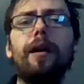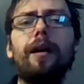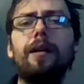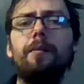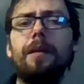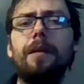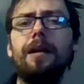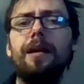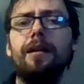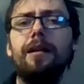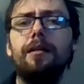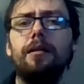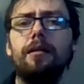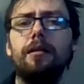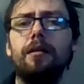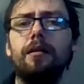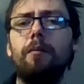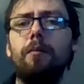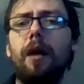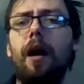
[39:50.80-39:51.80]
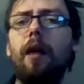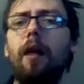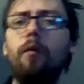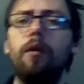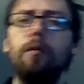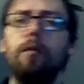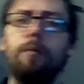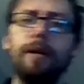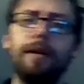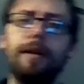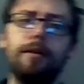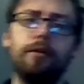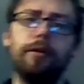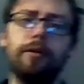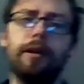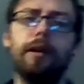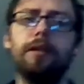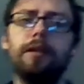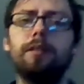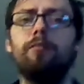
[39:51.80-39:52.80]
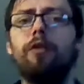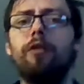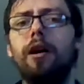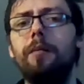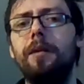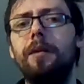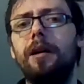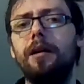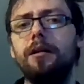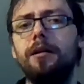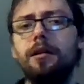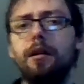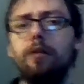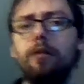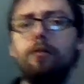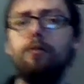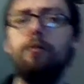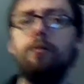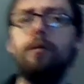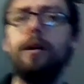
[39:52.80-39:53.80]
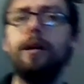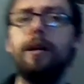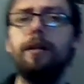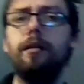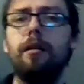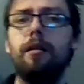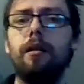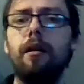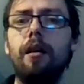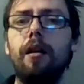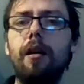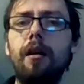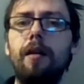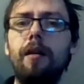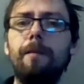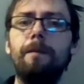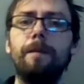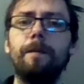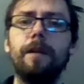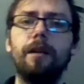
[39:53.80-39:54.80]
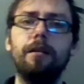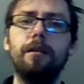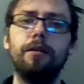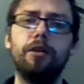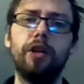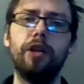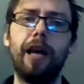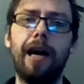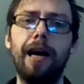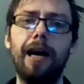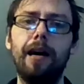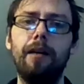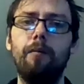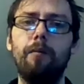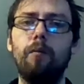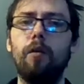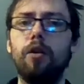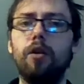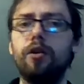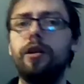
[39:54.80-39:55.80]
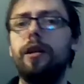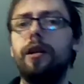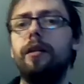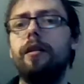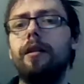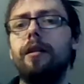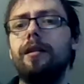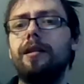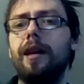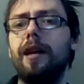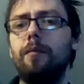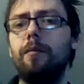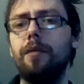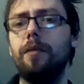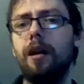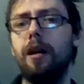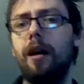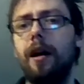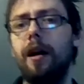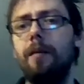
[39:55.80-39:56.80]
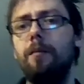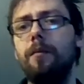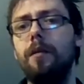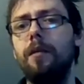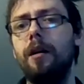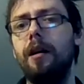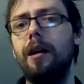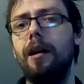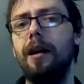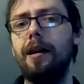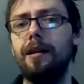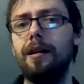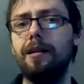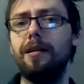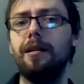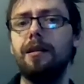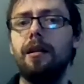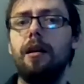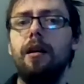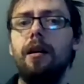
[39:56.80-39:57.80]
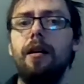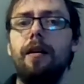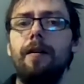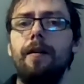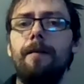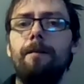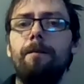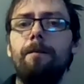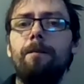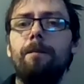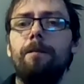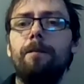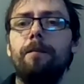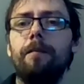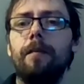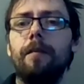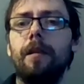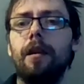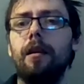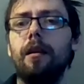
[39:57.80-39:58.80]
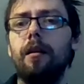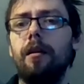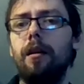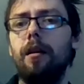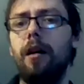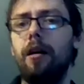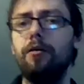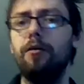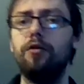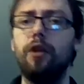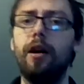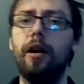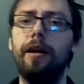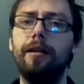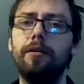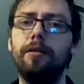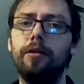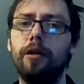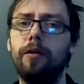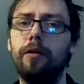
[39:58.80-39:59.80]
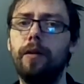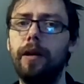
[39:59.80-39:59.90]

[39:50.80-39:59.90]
minutes. But I will be doing it as a premiere, so we can chat and watch it at the same time. As I'll try and do